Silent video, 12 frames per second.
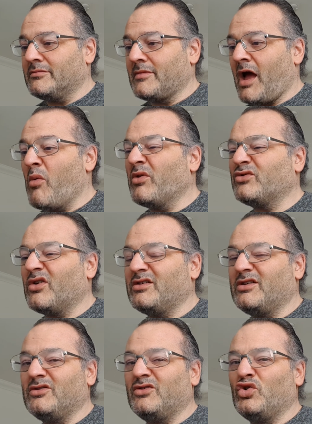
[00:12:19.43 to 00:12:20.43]
I was going
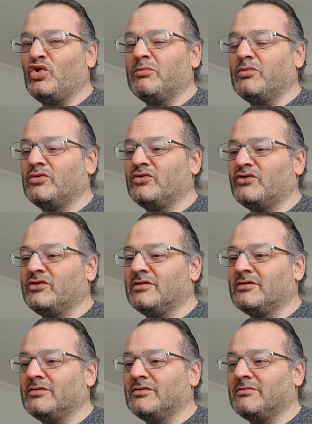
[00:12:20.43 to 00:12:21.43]
to use hummus,
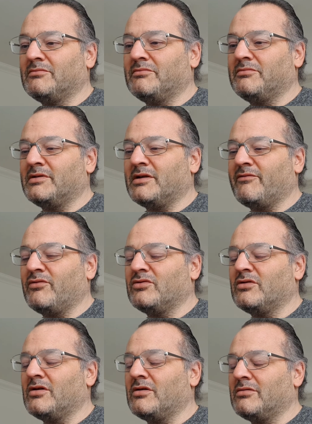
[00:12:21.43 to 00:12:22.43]
but I thought
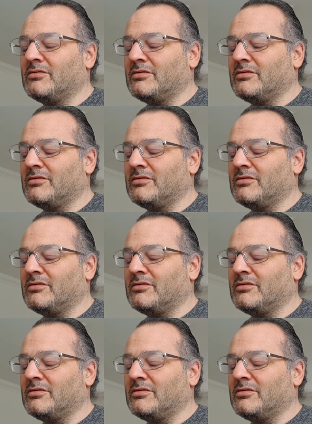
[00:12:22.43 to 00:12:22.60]
no,